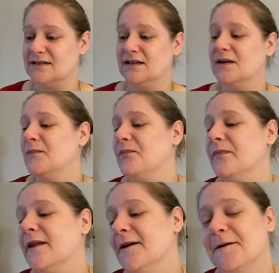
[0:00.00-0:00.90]

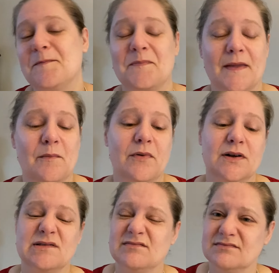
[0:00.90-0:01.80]
But
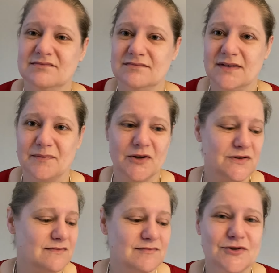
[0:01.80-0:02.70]

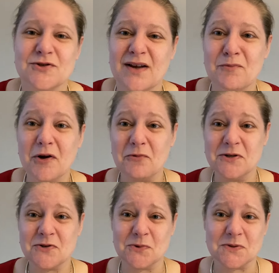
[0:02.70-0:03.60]
I'm not really
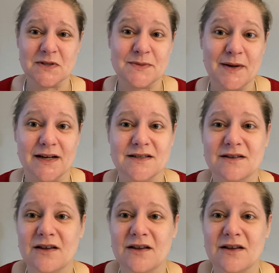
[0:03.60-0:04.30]
sure what to expect